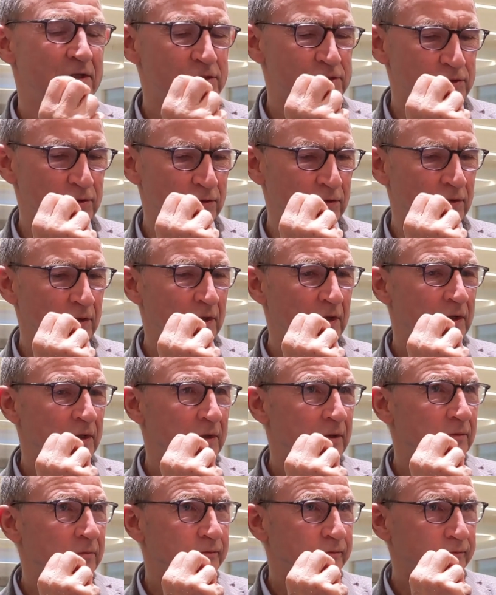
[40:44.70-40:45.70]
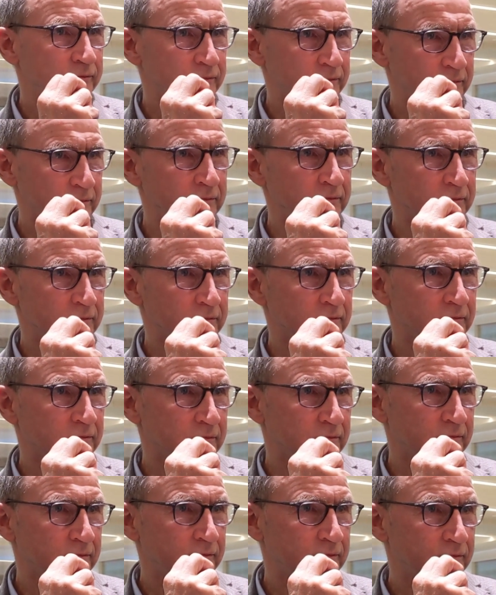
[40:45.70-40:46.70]
They pinched him from my club. They pinched him
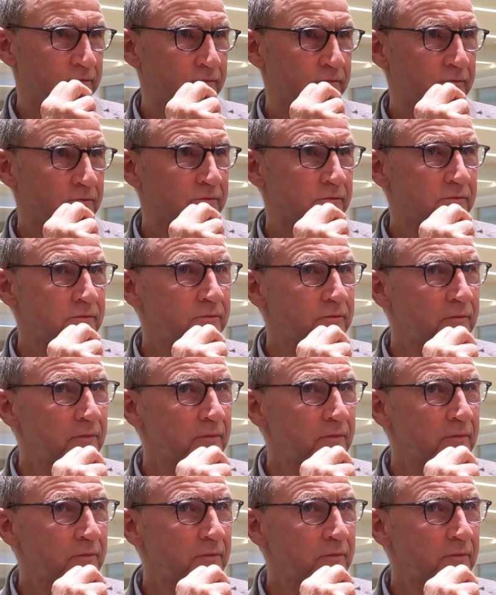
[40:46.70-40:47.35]
from Aberdeen.